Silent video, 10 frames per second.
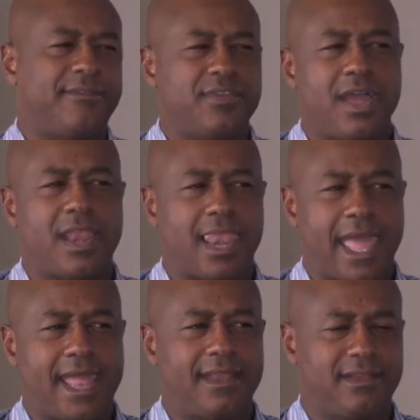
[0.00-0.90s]
I've not
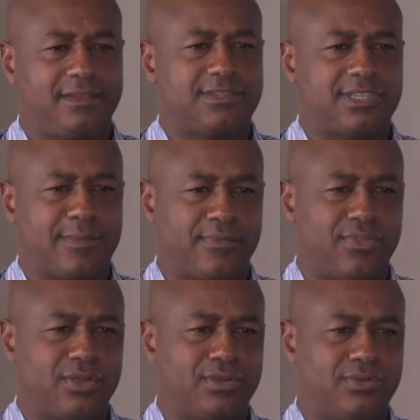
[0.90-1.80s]
let
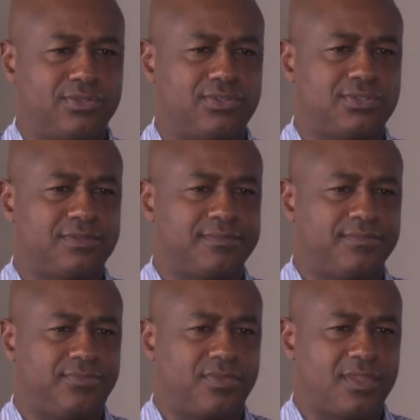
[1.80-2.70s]
some of
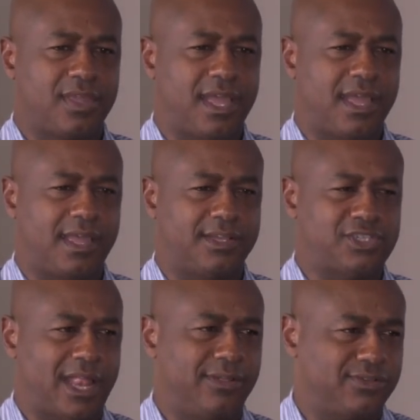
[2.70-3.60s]
those
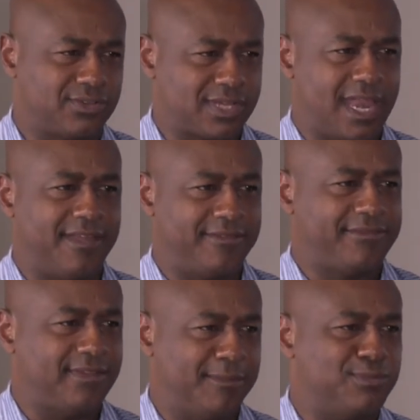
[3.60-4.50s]
challenges kind
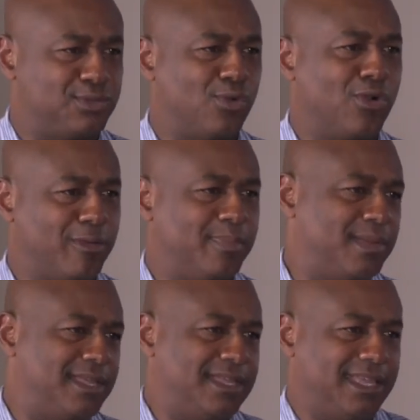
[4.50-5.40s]
of
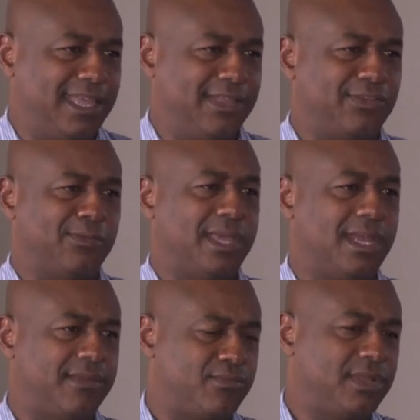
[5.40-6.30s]
absorb into
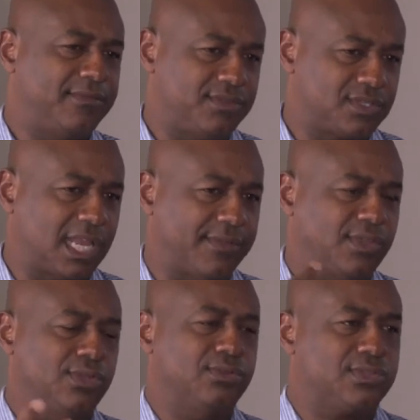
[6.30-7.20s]
me, and I really just kind
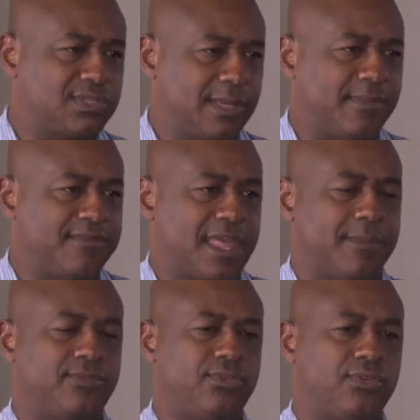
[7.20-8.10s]
of used some of
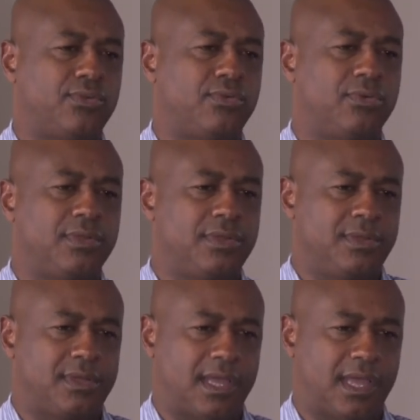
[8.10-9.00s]
them to
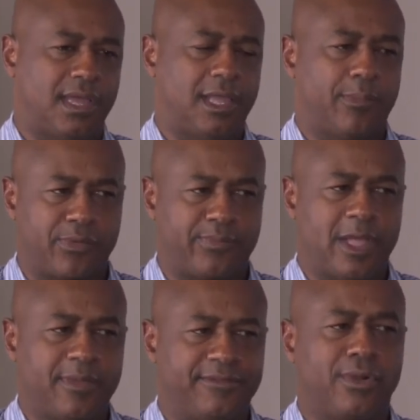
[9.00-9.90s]
help
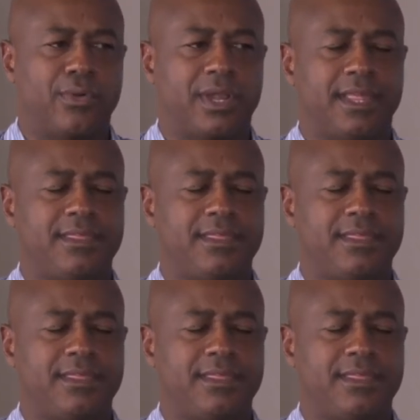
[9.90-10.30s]
propel me forward.